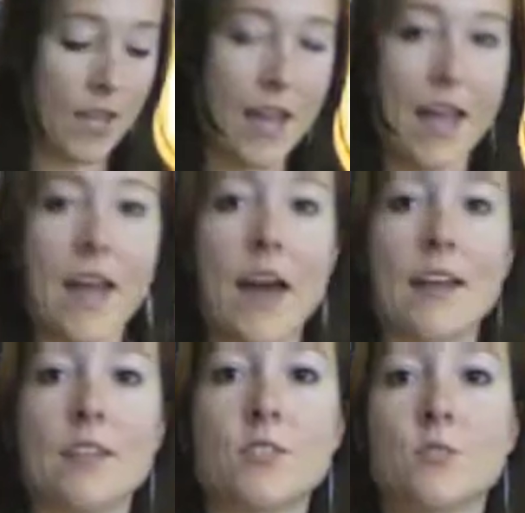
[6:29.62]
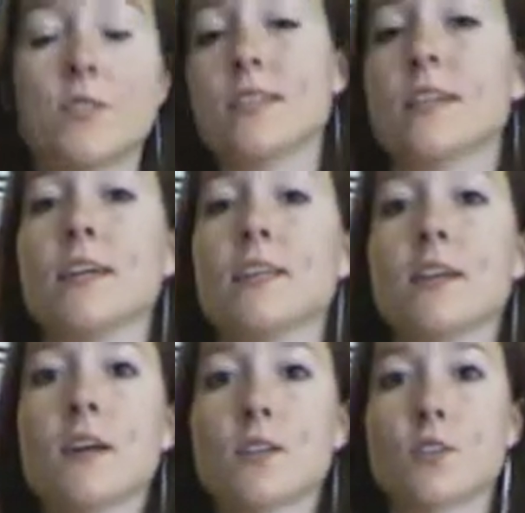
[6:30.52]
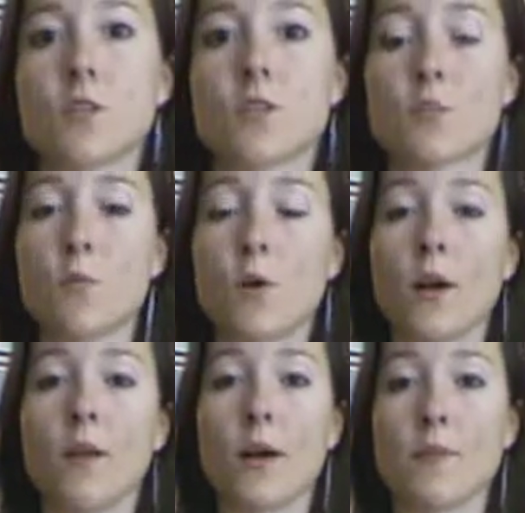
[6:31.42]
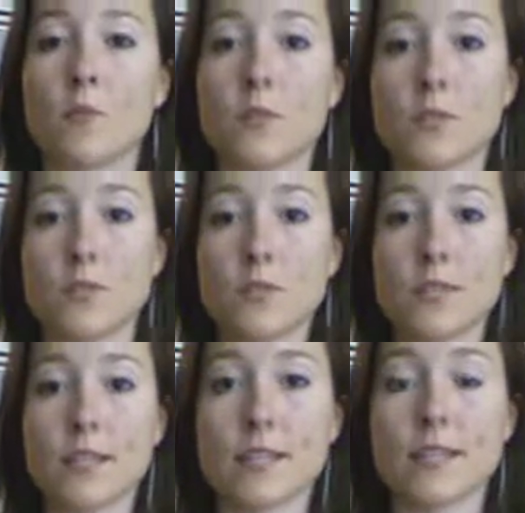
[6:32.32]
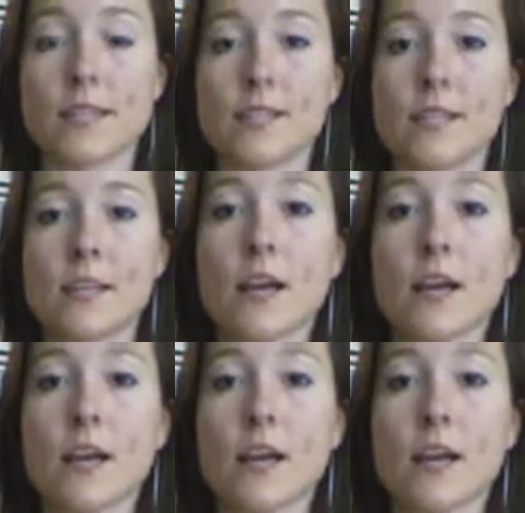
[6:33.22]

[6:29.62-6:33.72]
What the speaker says: And as soon as it starts to boil, I'm going to reduce the heat,